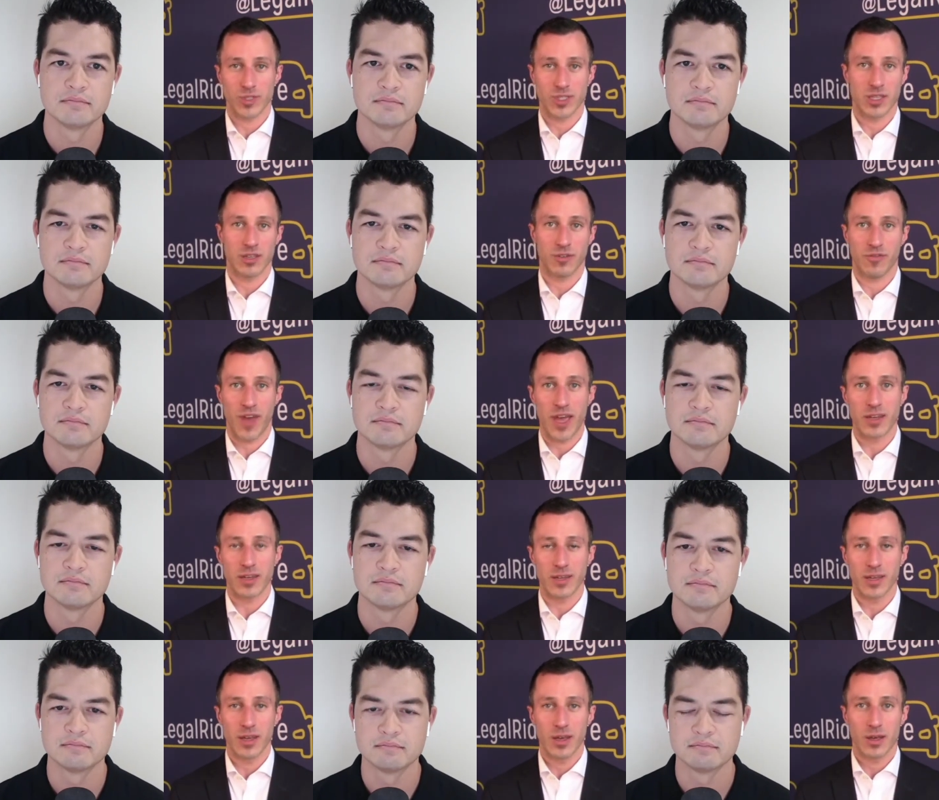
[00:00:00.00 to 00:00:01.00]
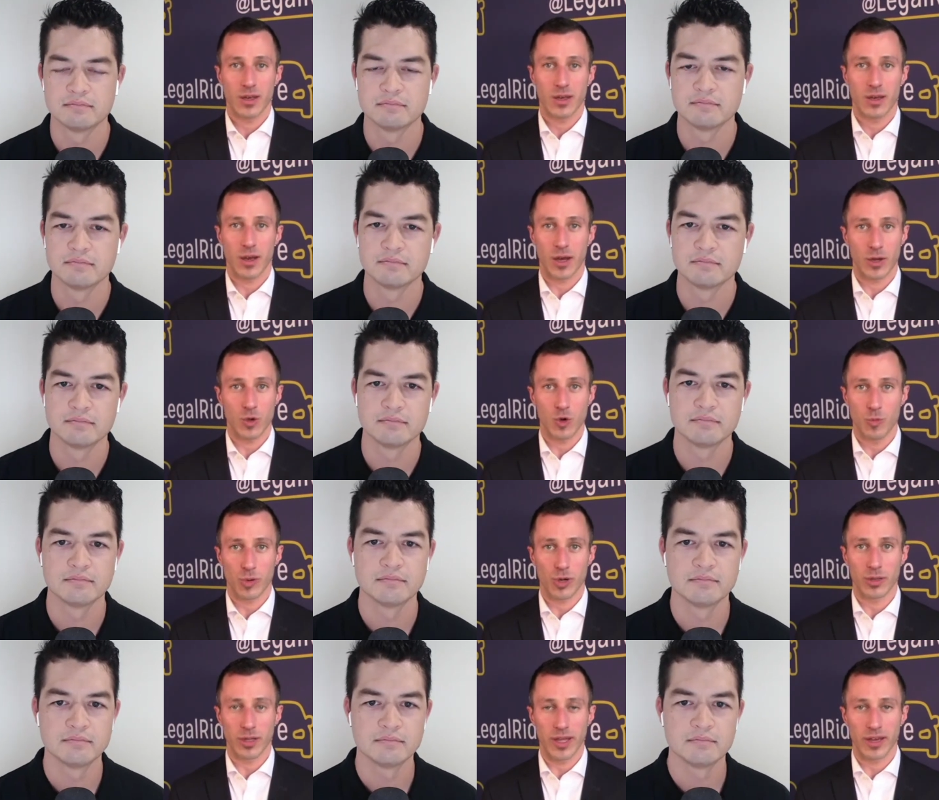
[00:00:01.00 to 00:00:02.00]
Speaker 1: that defend uh, Uber
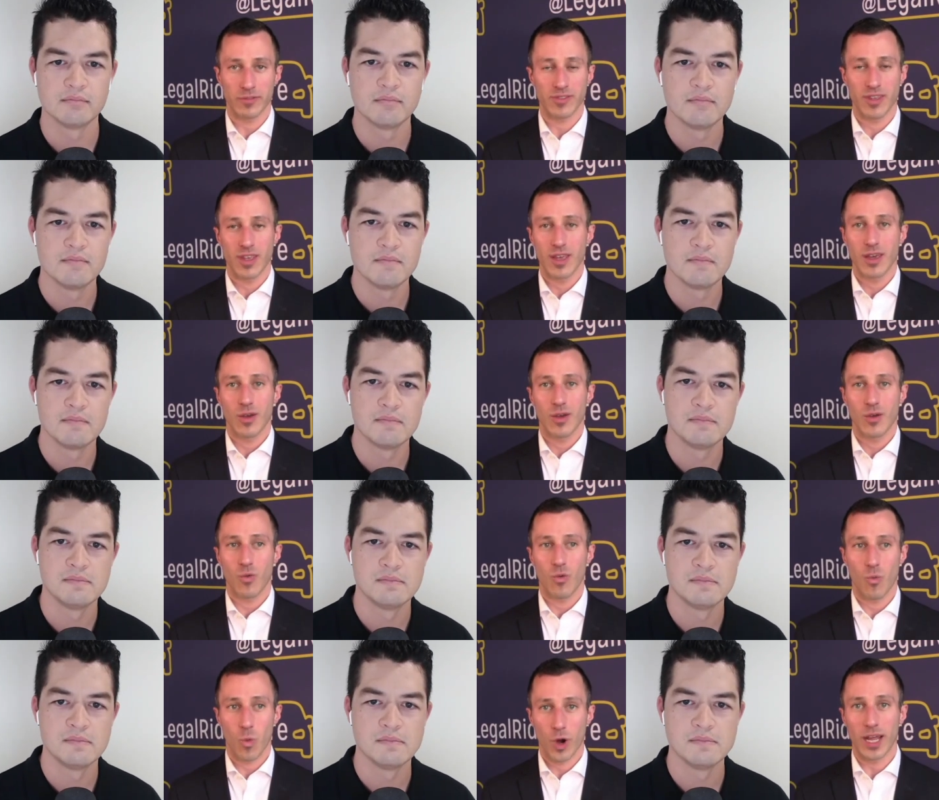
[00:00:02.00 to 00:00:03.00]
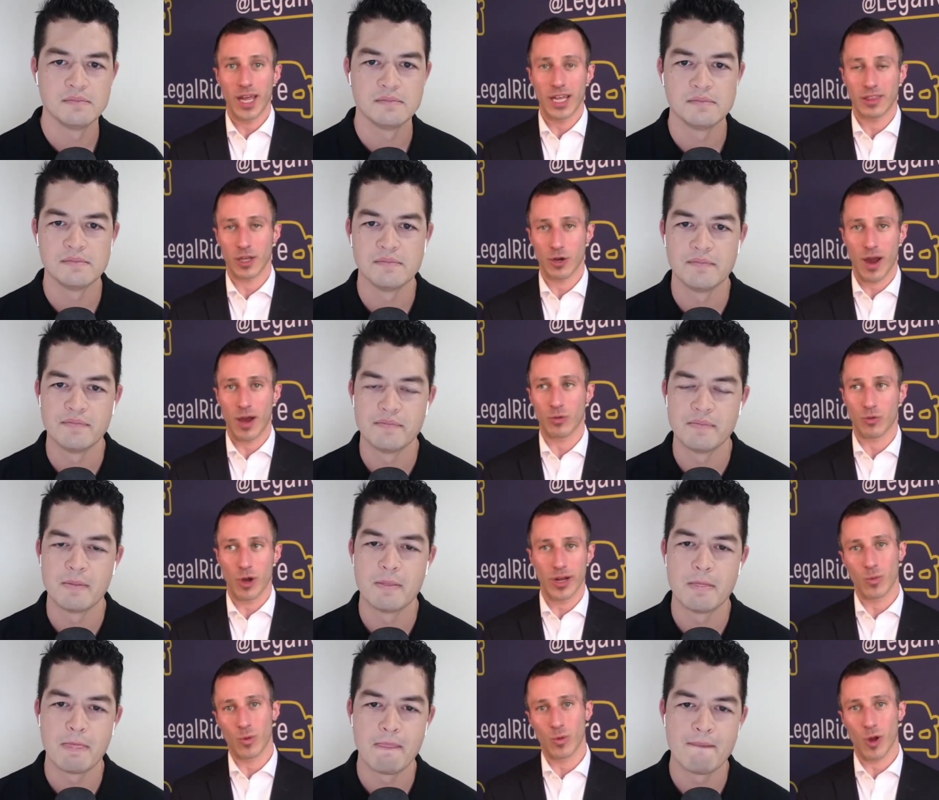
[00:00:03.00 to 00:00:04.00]
and Lyft. We're going to hit the ground
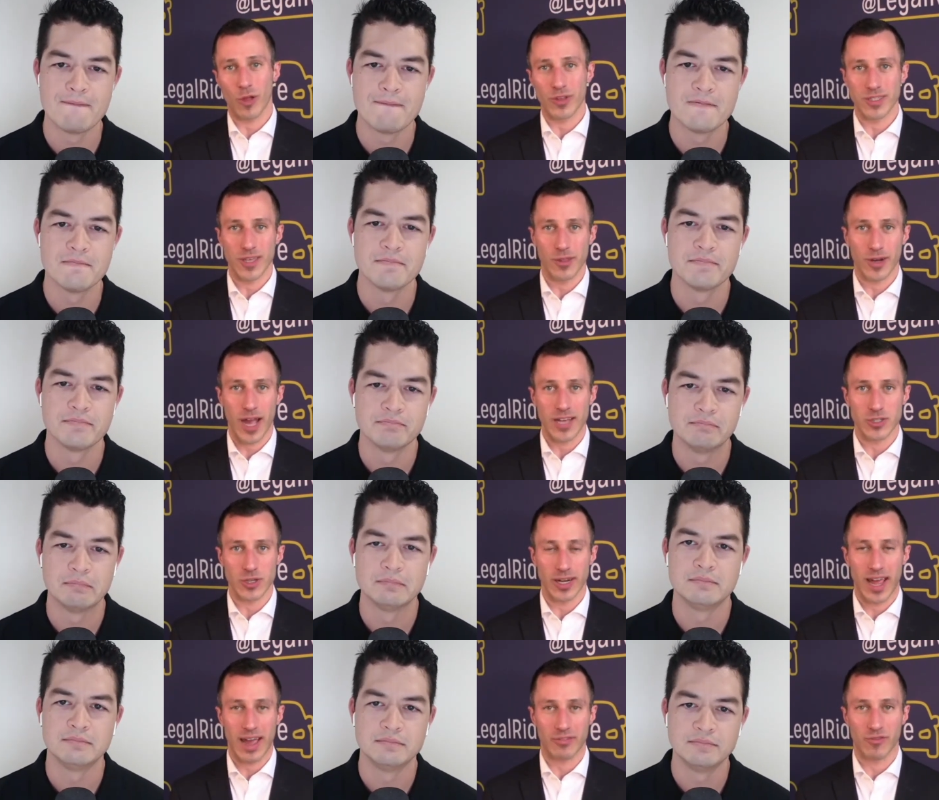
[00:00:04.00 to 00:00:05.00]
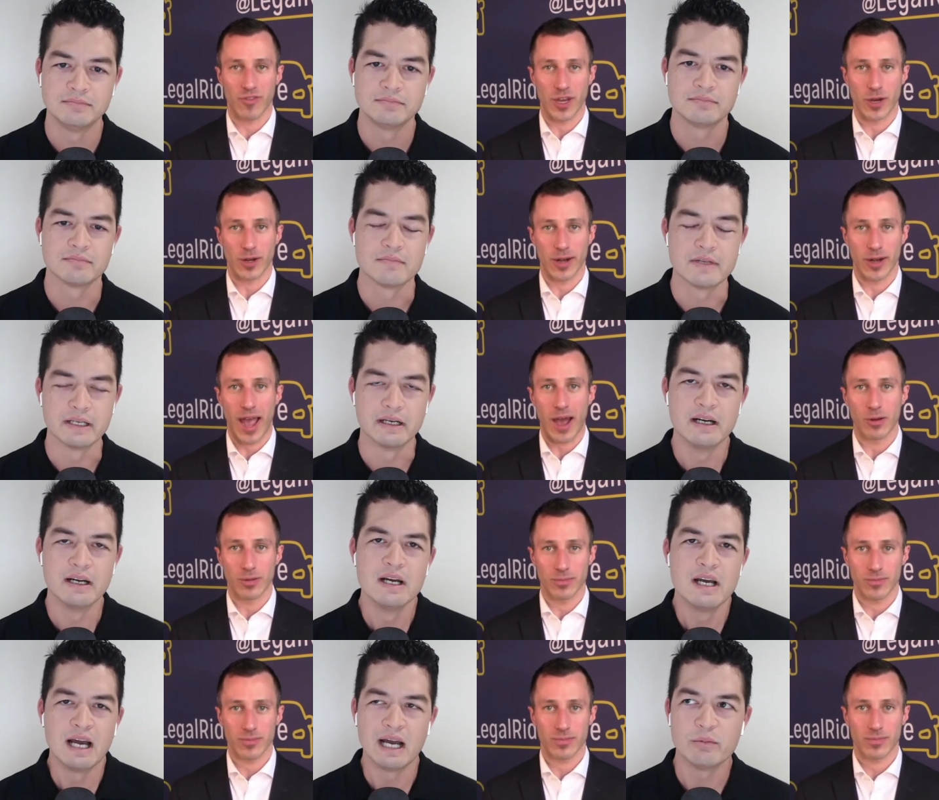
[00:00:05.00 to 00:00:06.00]
running where all these other guys are going to have to figure it out.
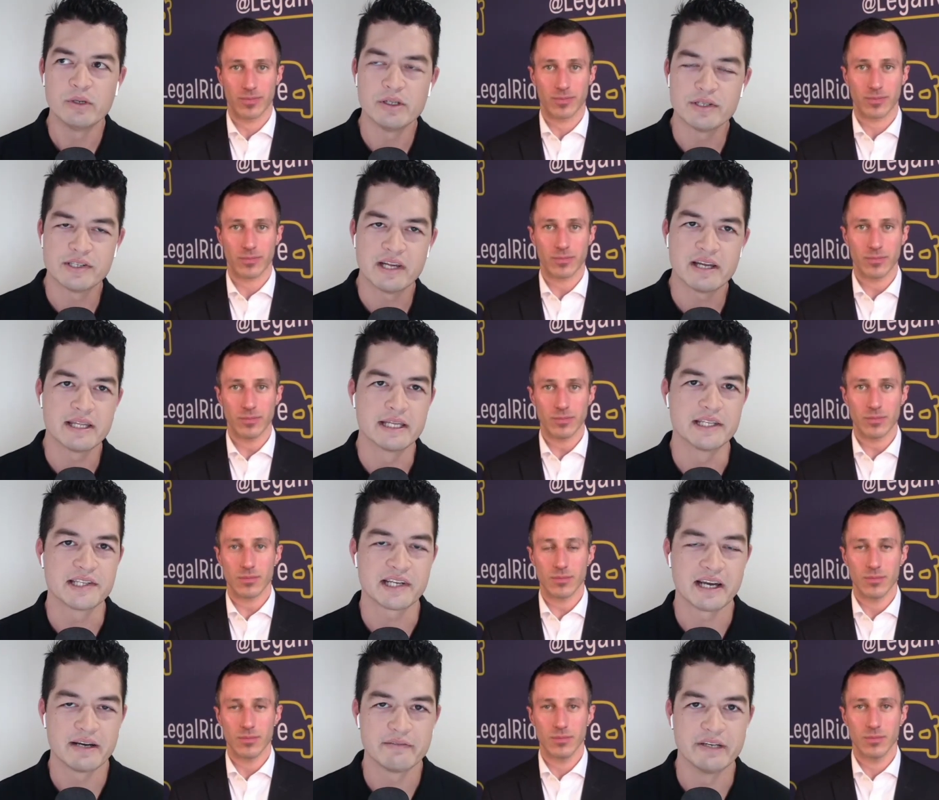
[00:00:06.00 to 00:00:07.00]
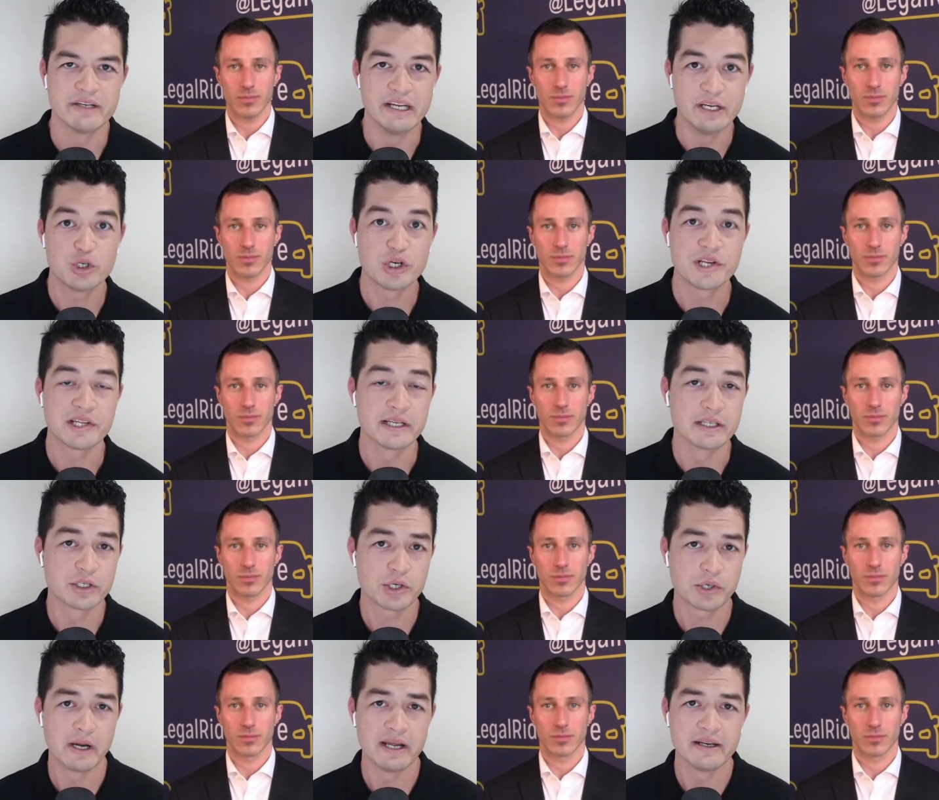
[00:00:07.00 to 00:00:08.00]
Speaker 2: Yeah, I will say that it's kind of an
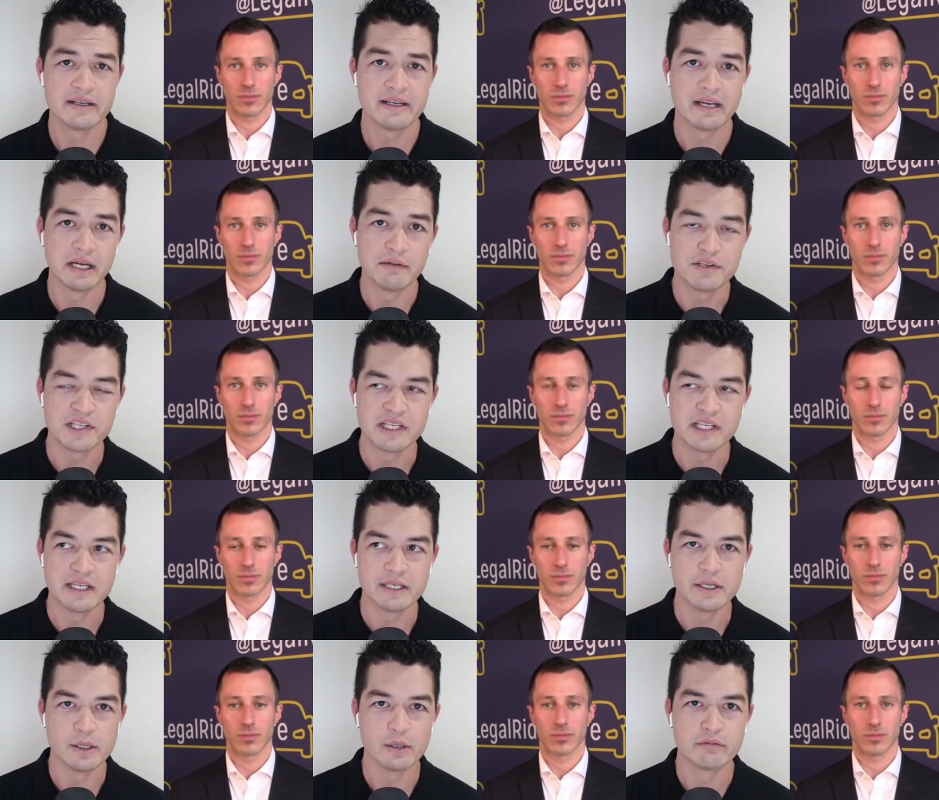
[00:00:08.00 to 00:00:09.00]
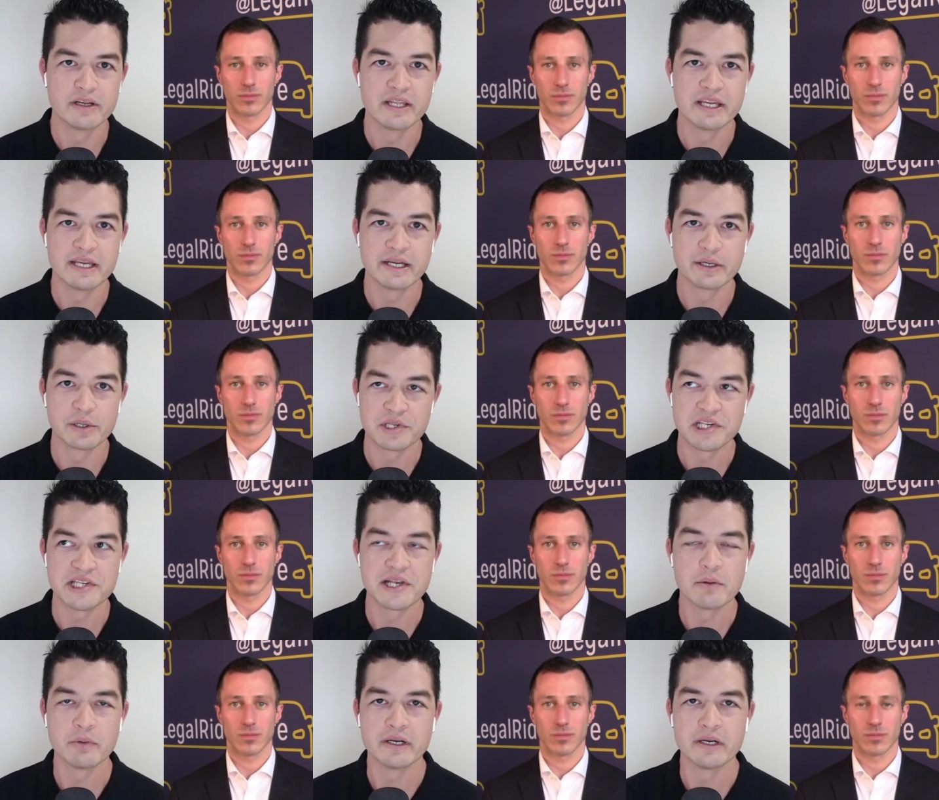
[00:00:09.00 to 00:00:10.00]
interesting trend I've seen over the
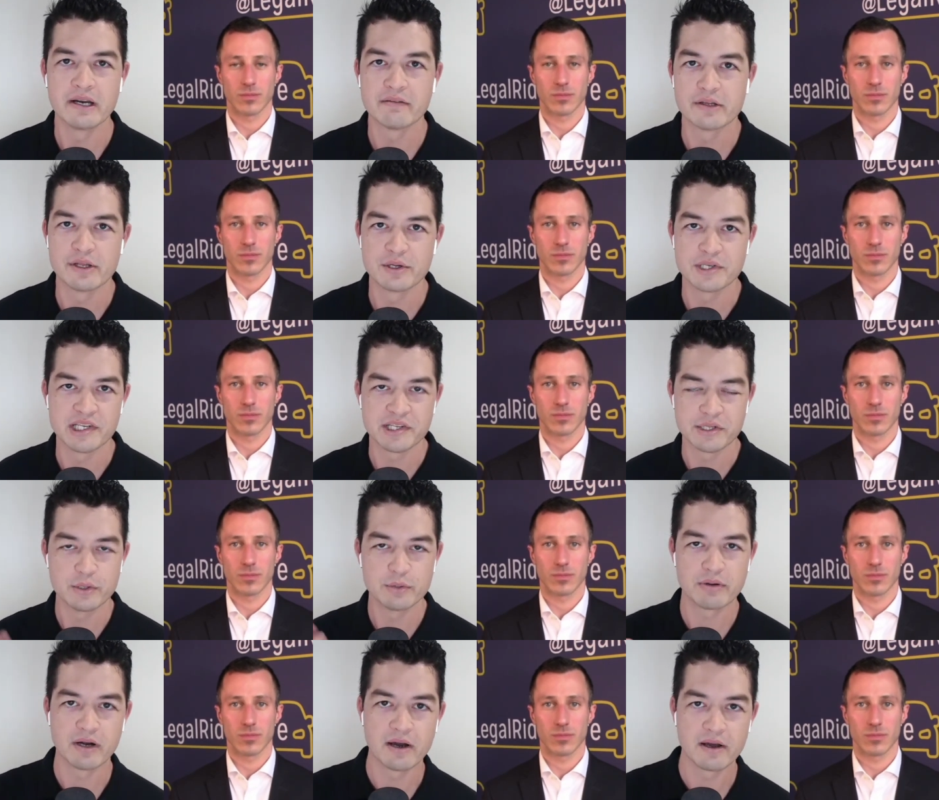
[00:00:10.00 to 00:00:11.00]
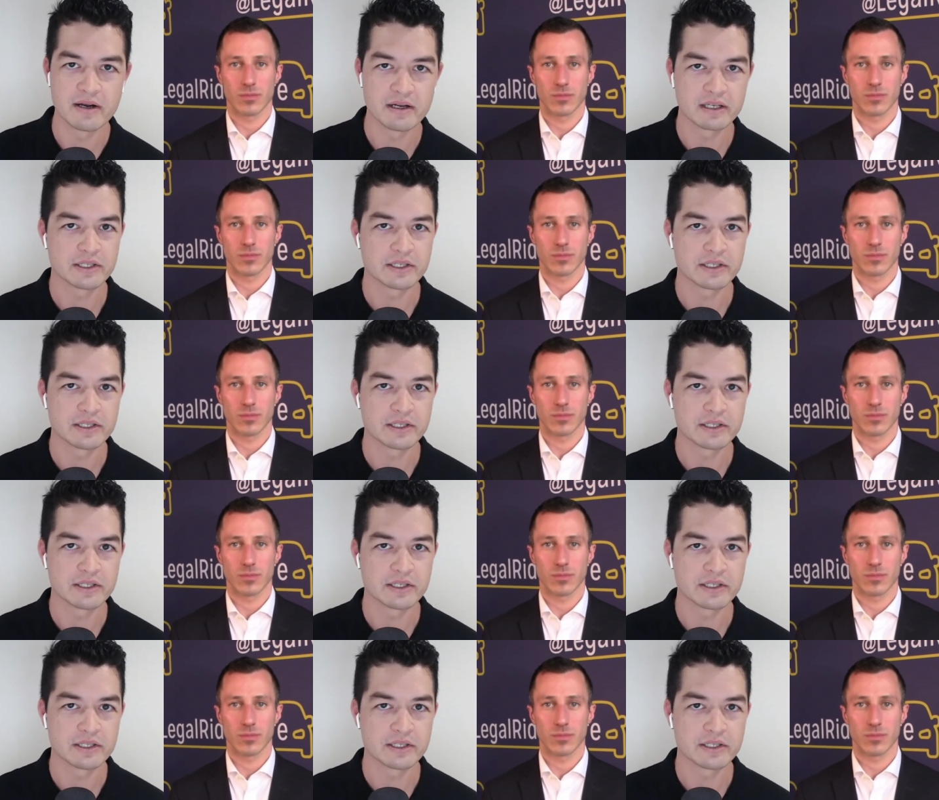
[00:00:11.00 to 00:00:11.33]
years is that whenever there's this new